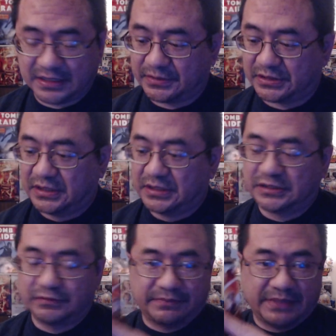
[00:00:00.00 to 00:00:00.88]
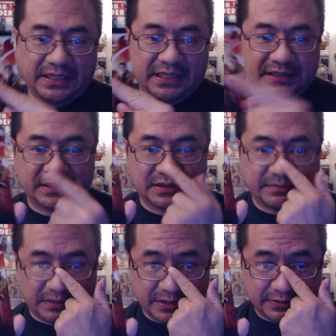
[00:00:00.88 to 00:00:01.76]
her name, but she was badass as
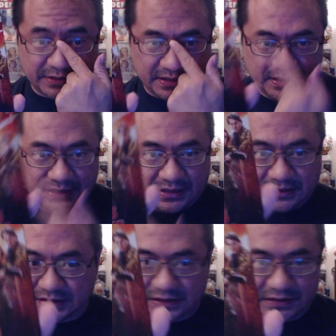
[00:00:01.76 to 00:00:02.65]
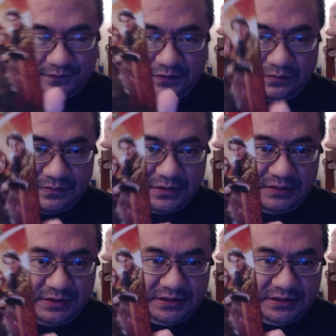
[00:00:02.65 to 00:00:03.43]
a barbarian. This film is a